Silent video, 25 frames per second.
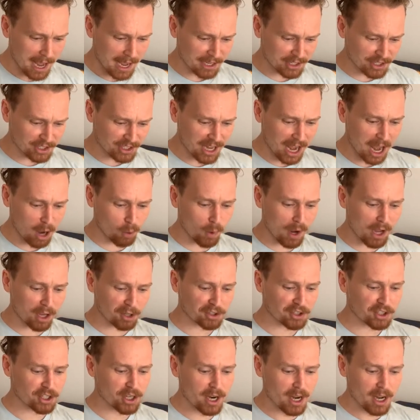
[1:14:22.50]
Scott
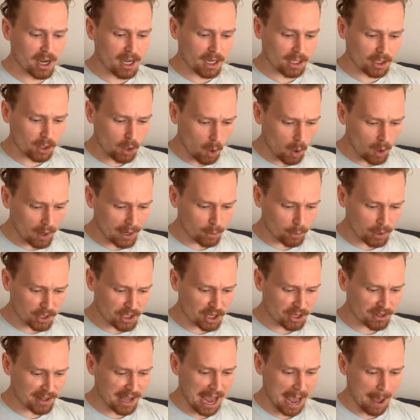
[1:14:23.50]
Welsh, Coy,
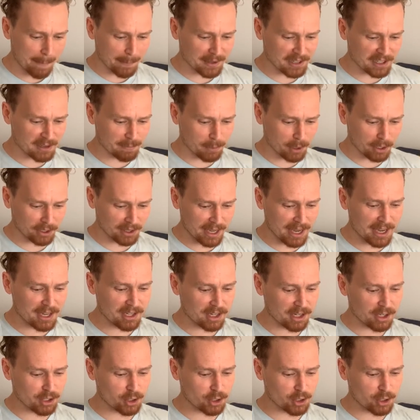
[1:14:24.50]
wishing the happiest of birthdays.